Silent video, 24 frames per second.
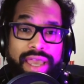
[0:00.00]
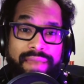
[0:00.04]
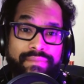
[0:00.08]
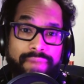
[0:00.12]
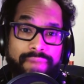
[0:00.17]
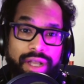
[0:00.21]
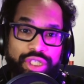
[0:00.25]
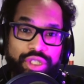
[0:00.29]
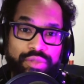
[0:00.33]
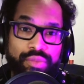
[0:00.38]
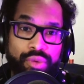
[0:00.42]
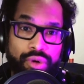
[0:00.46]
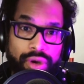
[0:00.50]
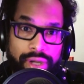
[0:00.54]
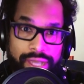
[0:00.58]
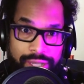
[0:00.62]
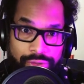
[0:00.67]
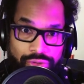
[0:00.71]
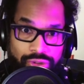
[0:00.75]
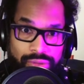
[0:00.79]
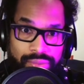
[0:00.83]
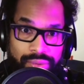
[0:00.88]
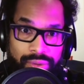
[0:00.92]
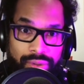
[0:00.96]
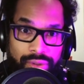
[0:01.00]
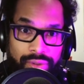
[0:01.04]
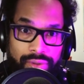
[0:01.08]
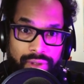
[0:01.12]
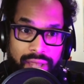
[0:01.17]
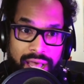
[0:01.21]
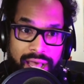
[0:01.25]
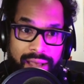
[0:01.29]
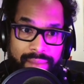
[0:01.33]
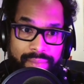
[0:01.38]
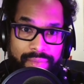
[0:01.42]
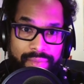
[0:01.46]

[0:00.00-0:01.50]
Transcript: a much more equitable